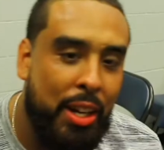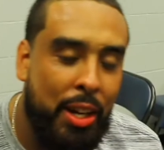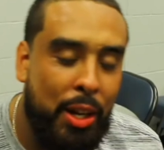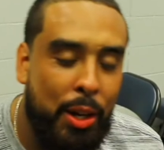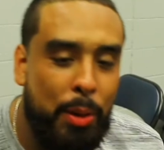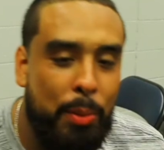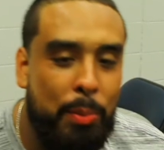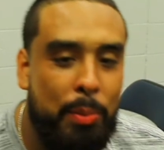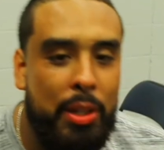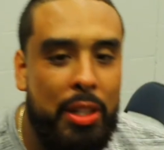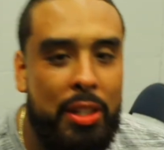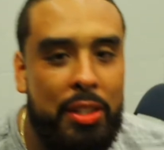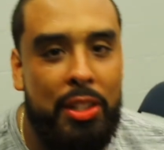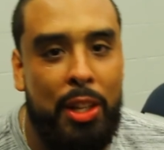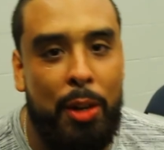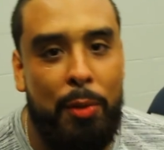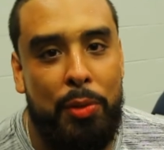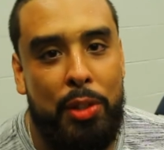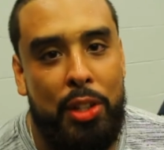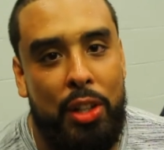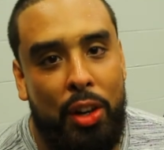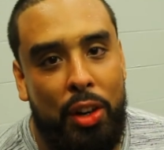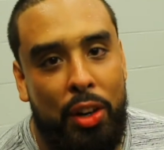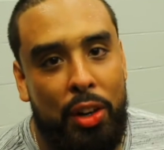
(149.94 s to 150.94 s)
Um, it's
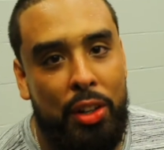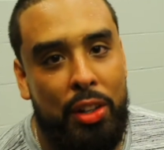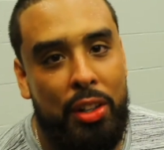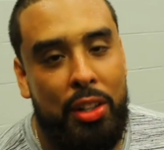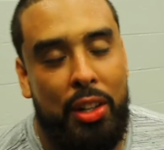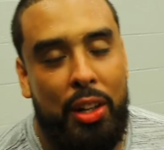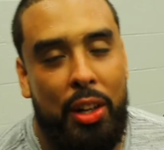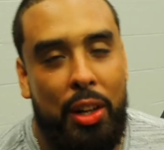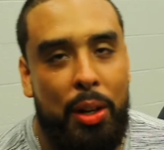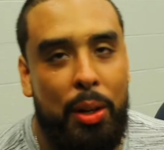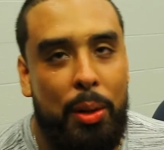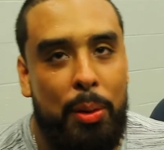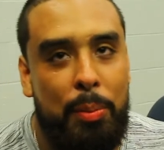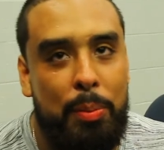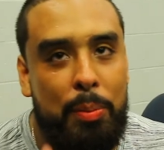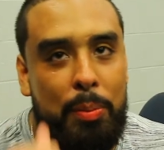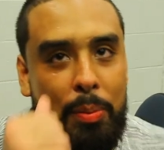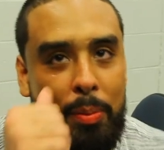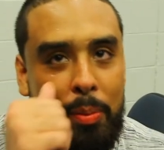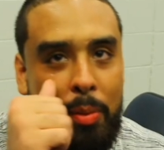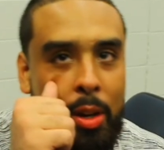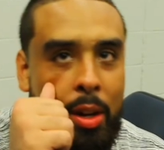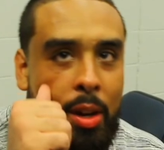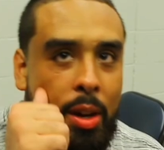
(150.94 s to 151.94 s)
definitely hard, um,
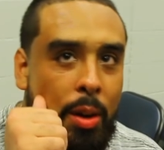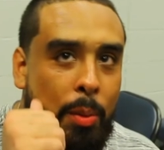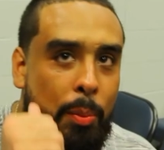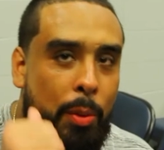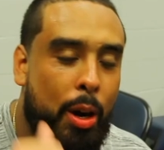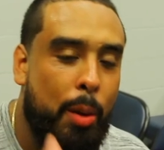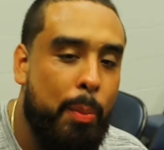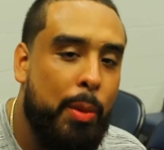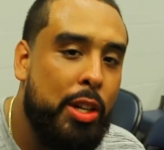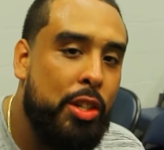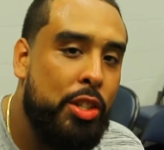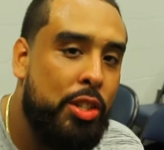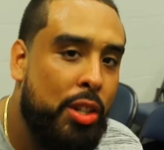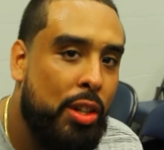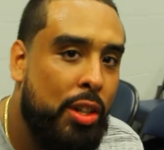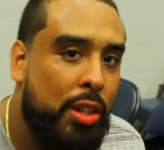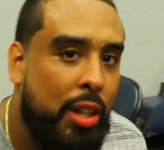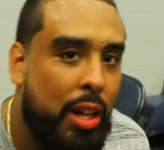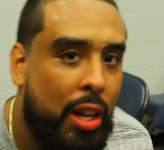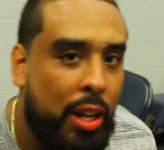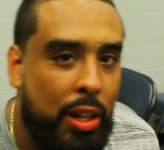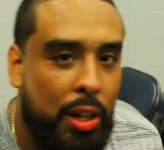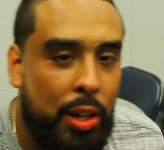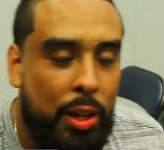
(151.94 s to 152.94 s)
but I make sure
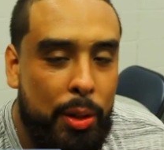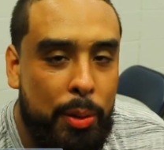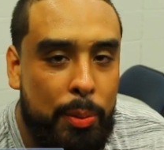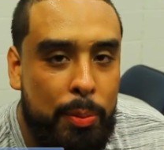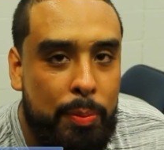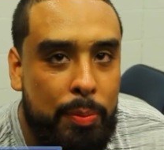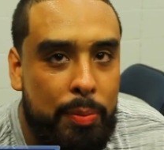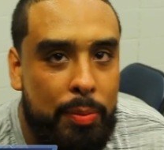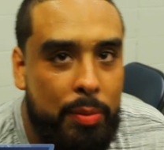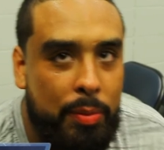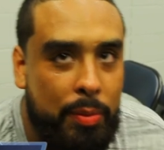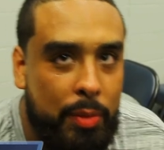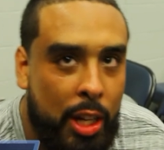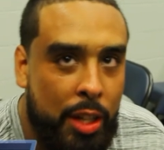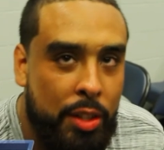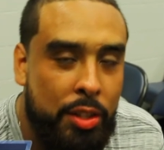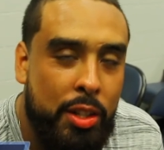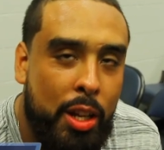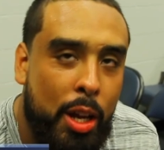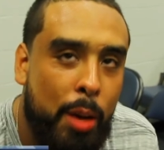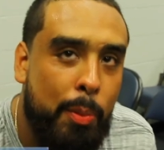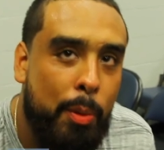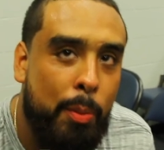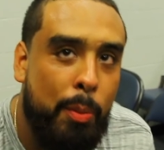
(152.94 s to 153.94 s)
that um, I
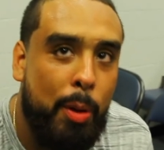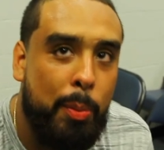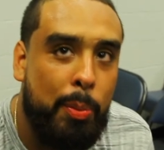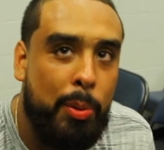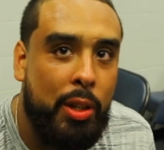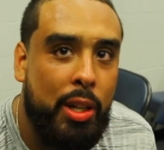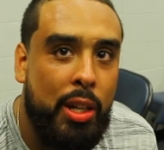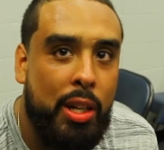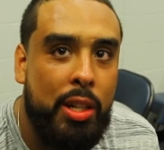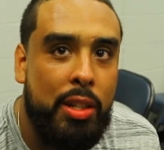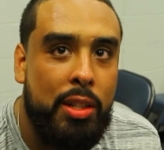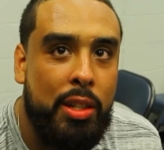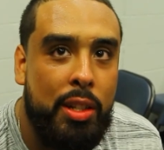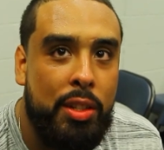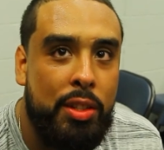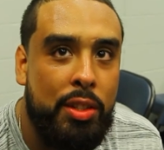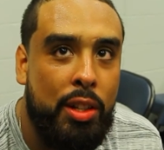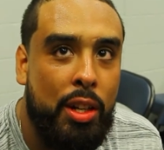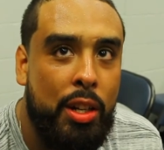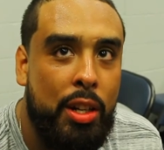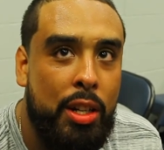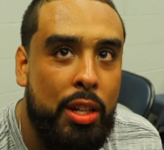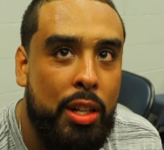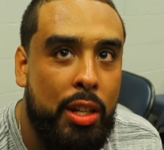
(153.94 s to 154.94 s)
stay up on my plays, I
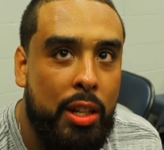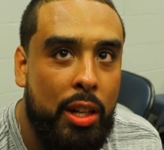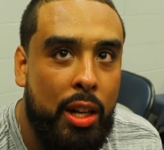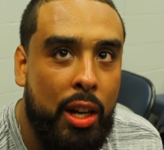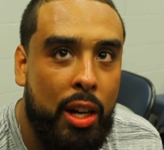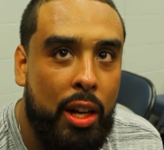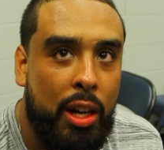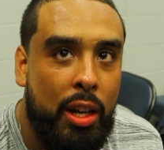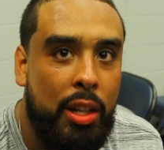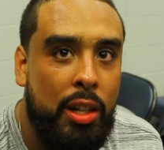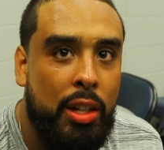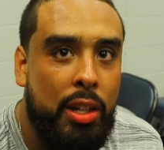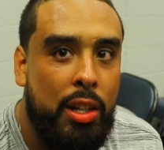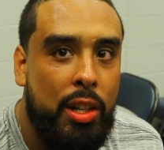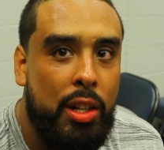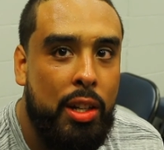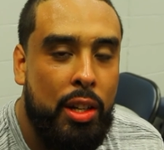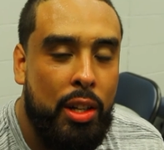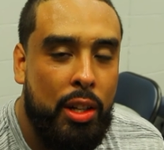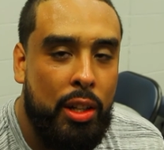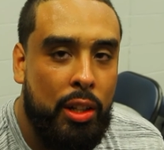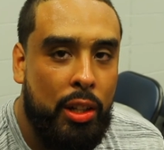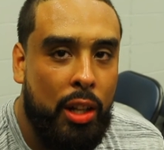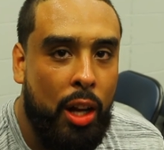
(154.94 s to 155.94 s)
study, uh,
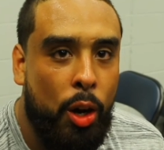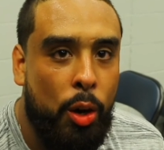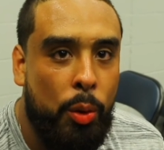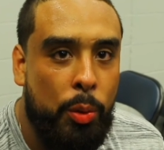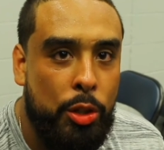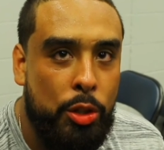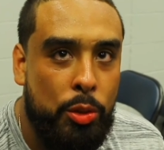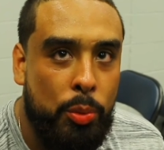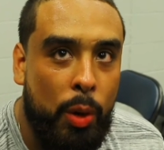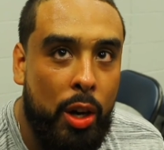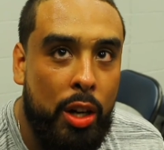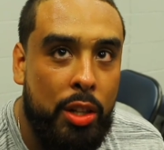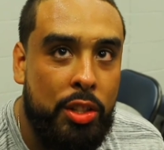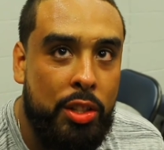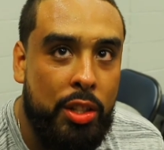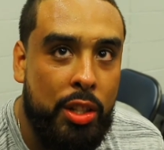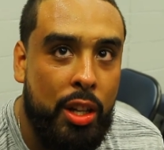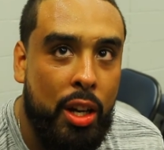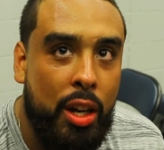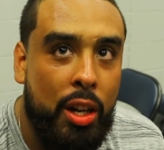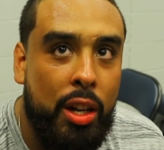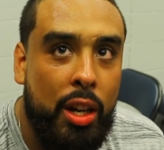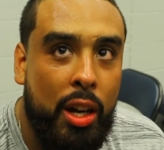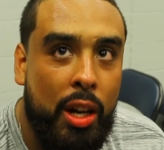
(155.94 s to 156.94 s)
I always watch the
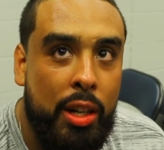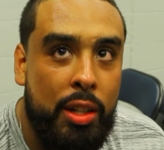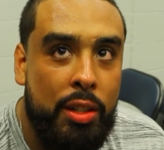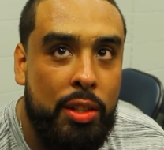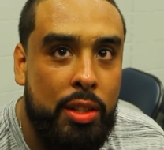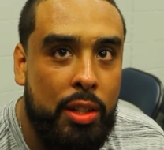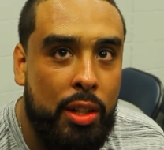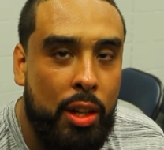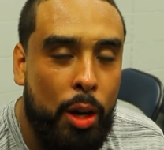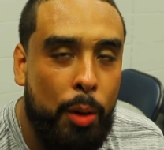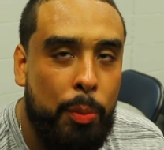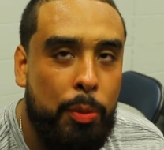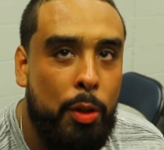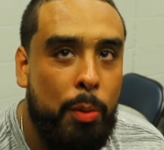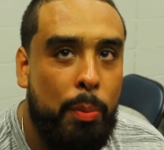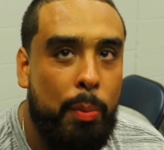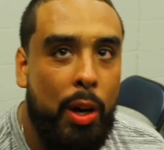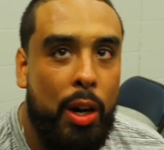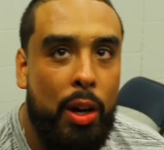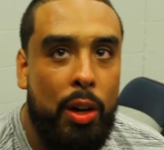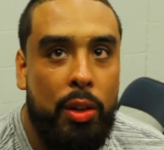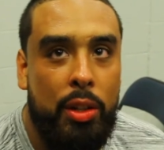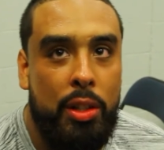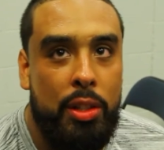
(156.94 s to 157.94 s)
young guys and help them
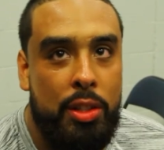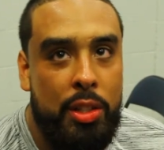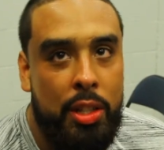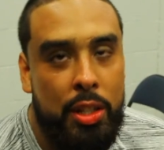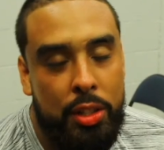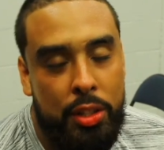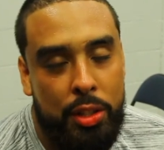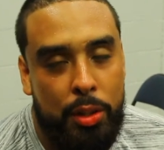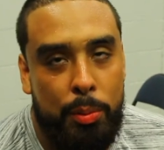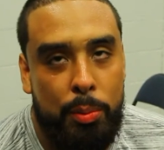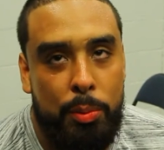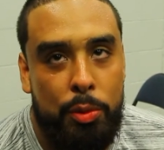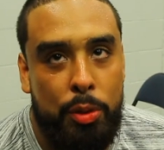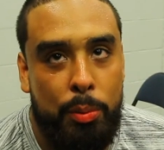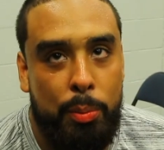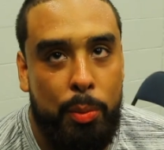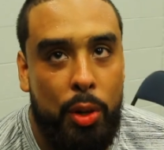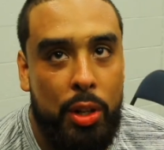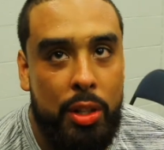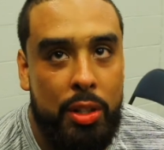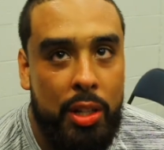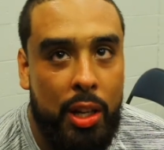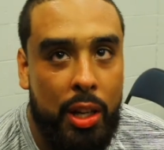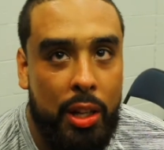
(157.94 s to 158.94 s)
out and teach them some
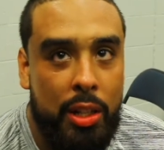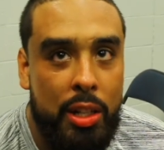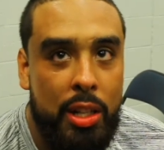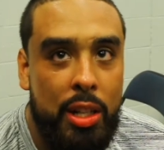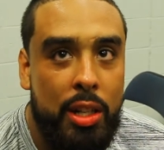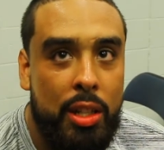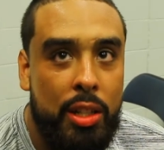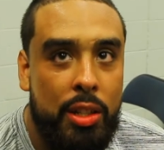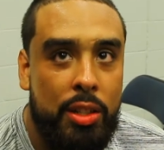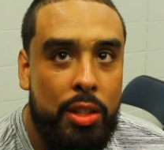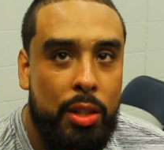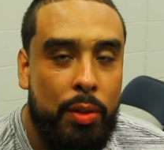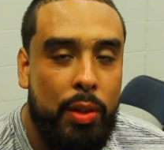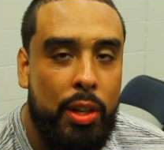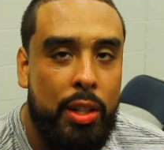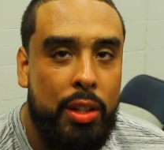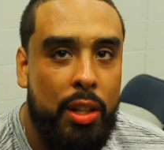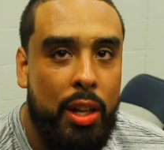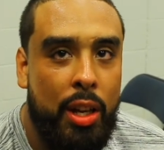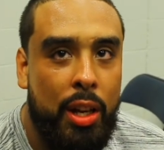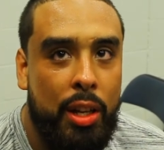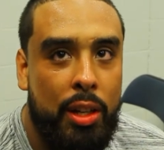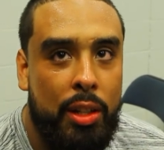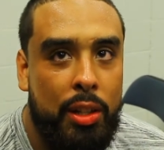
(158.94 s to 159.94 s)
more technique and stuff like
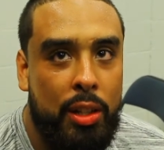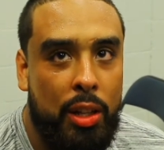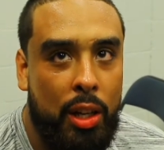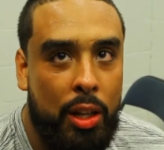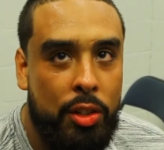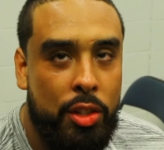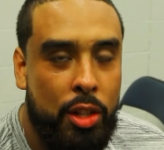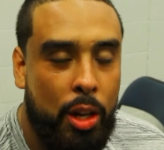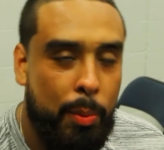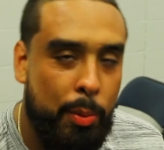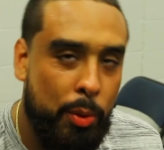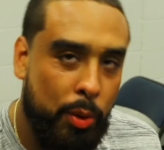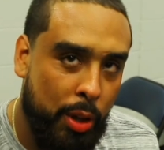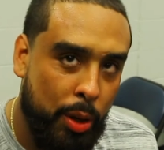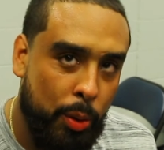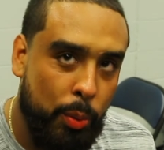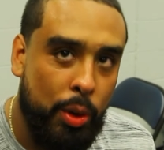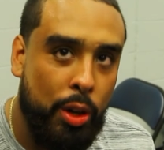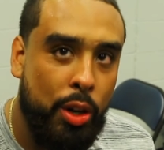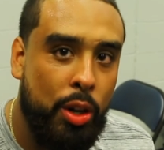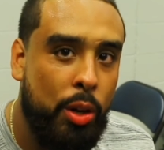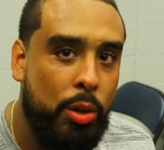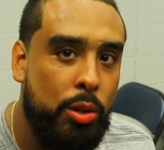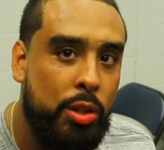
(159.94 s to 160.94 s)
that, on top of like
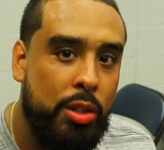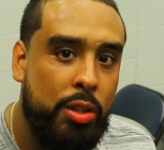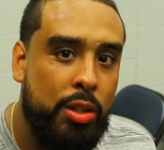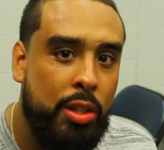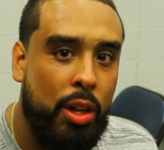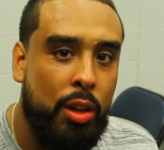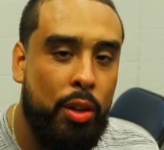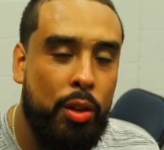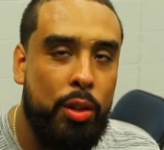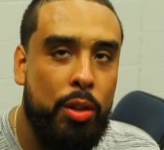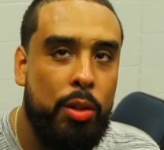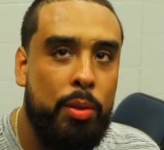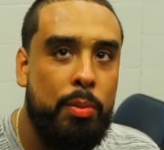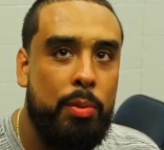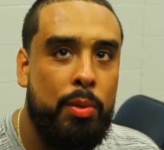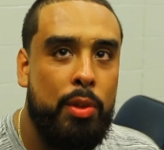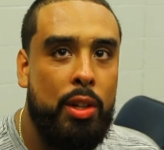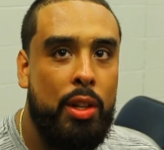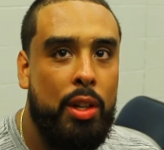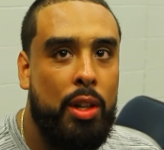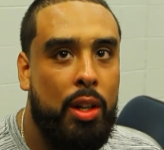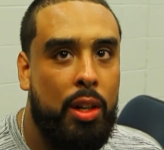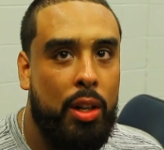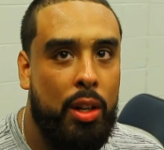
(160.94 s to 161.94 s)
what coach is telling them.
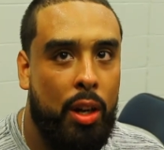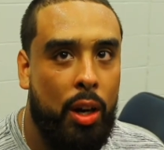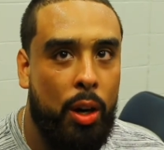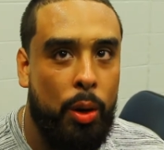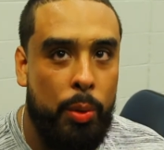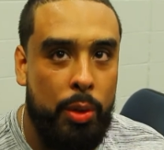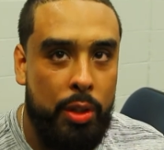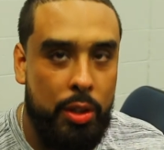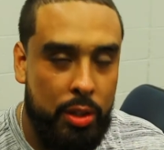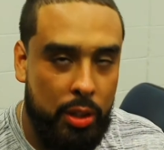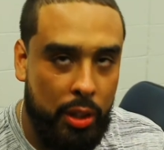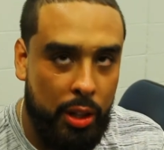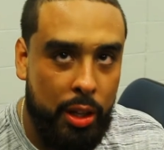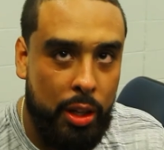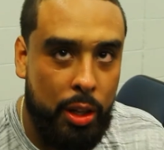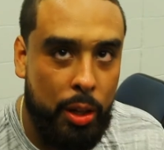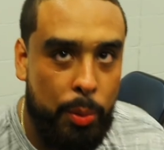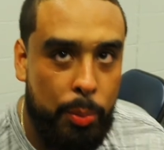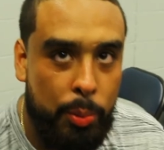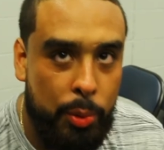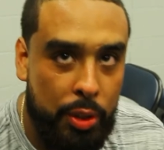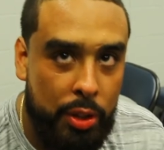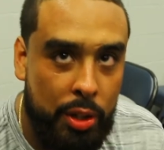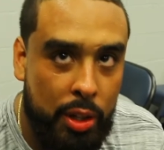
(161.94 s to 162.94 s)
I always link
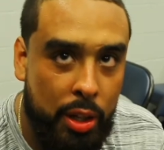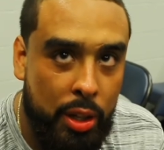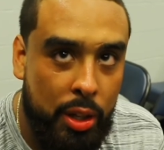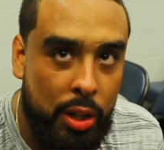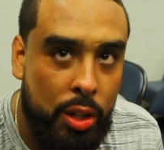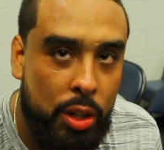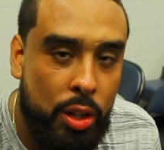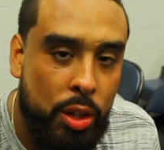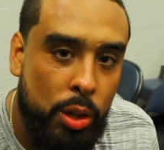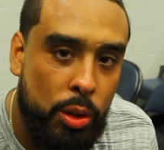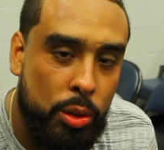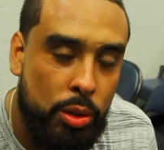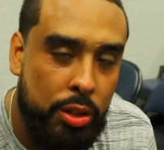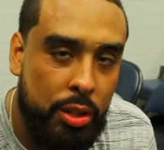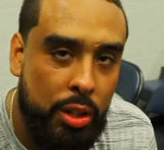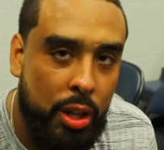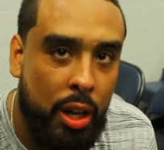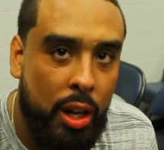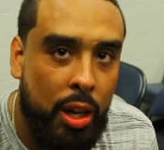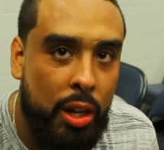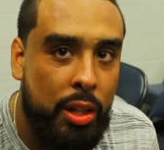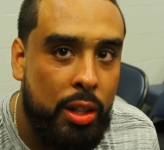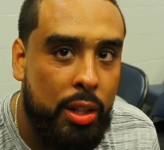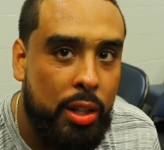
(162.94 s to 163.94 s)
up with uh, Coach
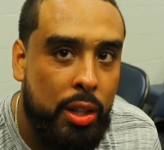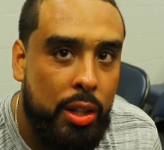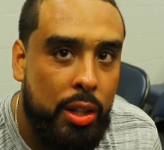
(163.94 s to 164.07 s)
Dot.